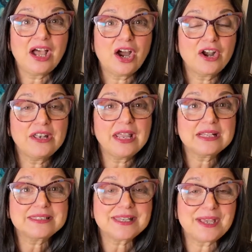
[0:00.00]
our
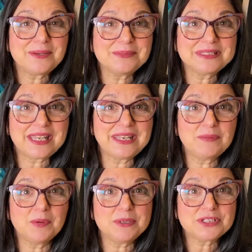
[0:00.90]
next study,
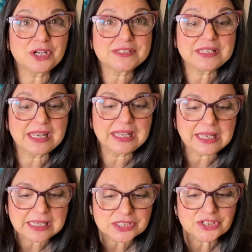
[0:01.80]
when we start studying
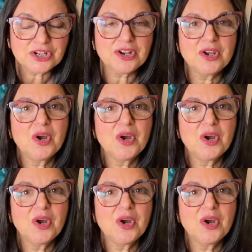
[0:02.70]
Easter,